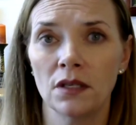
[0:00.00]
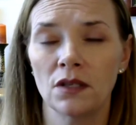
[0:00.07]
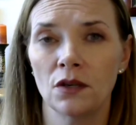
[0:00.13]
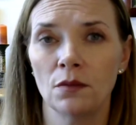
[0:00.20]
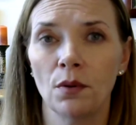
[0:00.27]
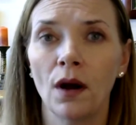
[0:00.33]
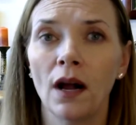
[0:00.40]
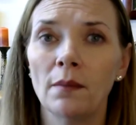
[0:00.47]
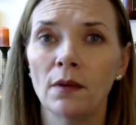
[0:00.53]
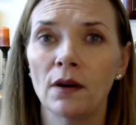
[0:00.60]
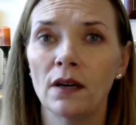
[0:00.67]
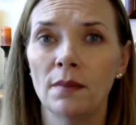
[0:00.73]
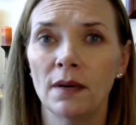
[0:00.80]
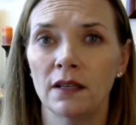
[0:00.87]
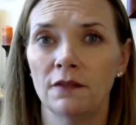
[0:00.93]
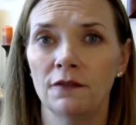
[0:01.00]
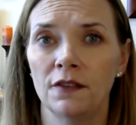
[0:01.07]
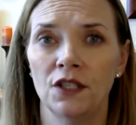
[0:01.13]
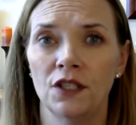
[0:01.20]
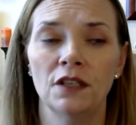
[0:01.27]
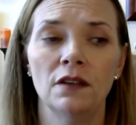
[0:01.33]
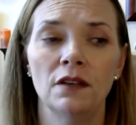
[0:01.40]
as your primary
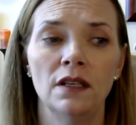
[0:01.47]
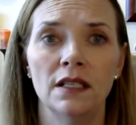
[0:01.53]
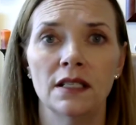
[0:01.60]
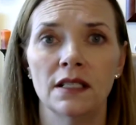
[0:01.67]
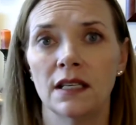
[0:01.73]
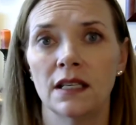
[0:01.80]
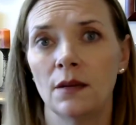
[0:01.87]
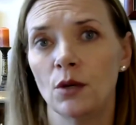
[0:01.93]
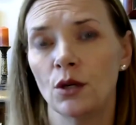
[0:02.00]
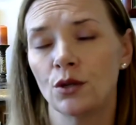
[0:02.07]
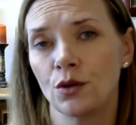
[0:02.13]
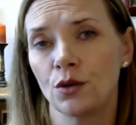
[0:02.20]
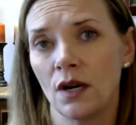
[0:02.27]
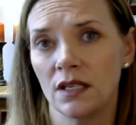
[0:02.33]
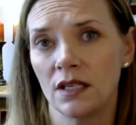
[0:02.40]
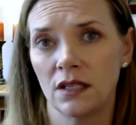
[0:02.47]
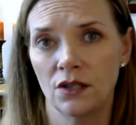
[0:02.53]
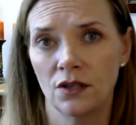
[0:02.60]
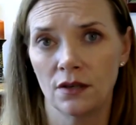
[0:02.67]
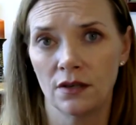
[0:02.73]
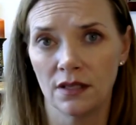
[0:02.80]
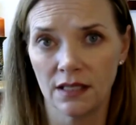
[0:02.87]
beneficiary and to name your trust
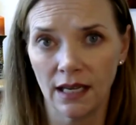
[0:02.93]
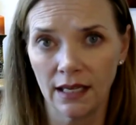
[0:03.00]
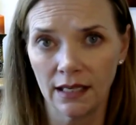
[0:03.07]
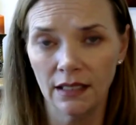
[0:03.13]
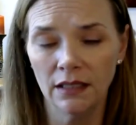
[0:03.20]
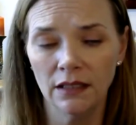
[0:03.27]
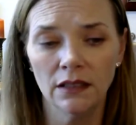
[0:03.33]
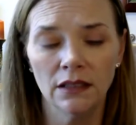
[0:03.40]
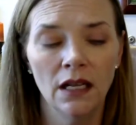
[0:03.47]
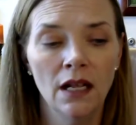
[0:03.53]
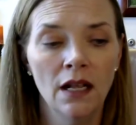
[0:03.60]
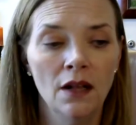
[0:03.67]
as your second.